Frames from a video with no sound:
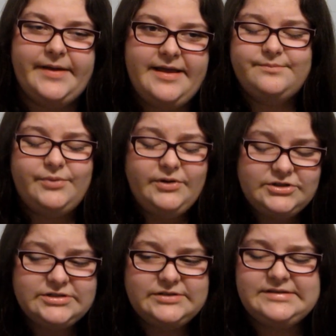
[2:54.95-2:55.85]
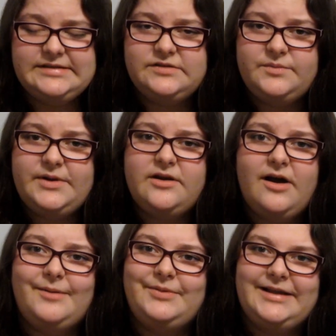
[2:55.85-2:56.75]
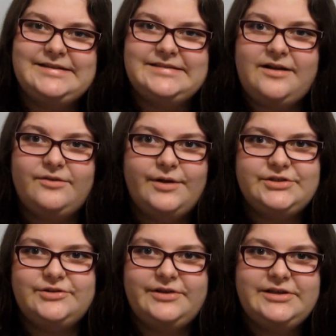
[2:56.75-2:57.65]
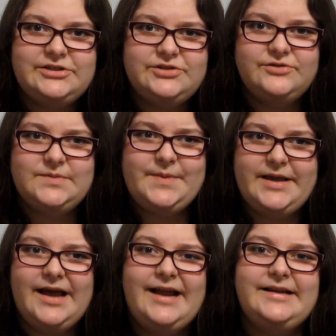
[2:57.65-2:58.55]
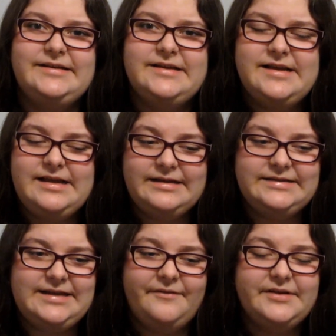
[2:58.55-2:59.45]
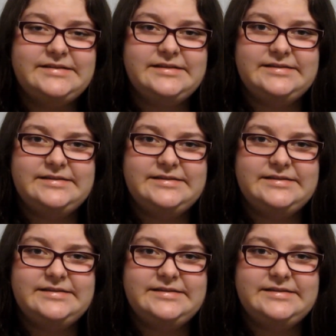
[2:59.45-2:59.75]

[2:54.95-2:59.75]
The book just looks at so many complex psychological issues behind David's